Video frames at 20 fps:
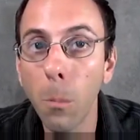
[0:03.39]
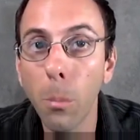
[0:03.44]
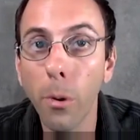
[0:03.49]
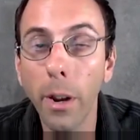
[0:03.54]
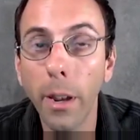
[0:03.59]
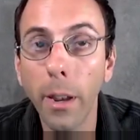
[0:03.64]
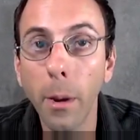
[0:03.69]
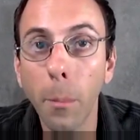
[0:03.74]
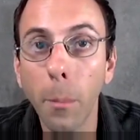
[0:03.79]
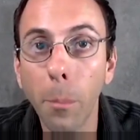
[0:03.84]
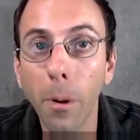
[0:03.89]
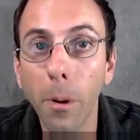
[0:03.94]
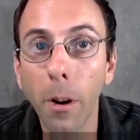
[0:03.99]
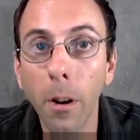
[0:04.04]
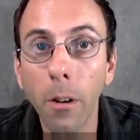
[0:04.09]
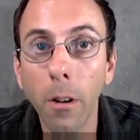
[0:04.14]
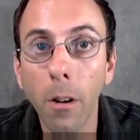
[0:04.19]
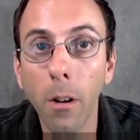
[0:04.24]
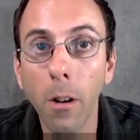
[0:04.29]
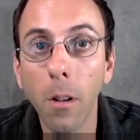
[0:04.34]
breaking
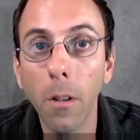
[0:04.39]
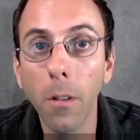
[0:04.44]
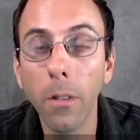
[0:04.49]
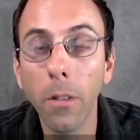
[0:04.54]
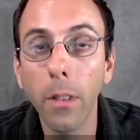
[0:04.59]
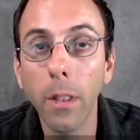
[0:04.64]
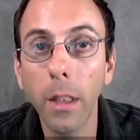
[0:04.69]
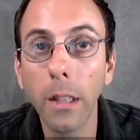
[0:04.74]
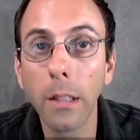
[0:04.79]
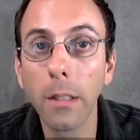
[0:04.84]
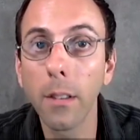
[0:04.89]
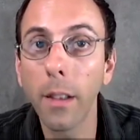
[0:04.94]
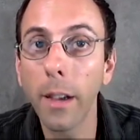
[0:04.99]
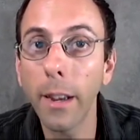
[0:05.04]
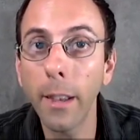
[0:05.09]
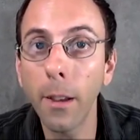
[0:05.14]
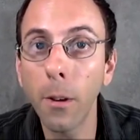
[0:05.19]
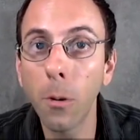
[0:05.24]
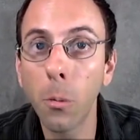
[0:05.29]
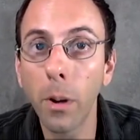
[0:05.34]
apart all the
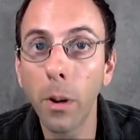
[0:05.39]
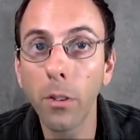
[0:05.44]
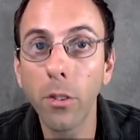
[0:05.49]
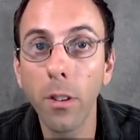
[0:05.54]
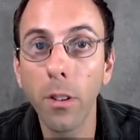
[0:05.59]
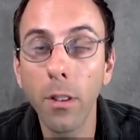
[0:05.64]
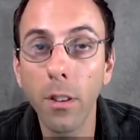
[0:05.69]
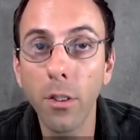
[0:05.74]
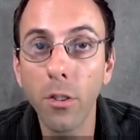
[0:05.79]
lighting questions